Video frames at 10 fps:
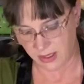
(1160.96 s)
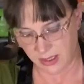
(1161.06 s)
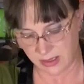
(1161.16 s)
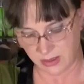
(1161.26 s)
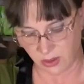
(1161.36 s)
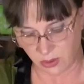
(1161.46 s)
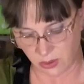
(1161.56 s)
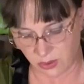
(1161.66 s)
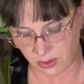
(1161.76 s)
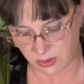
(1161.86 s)
is
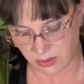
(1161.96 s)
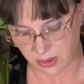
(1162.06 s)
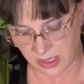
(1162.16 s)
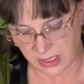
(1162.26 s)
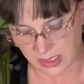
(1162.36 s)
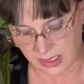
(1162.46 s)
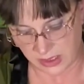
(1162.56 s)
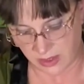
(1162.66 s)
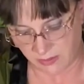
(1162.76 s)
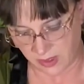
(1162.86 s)
local and
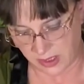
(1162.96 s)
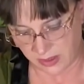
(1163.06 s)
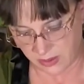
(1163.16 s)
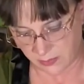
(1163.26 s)
easy to find.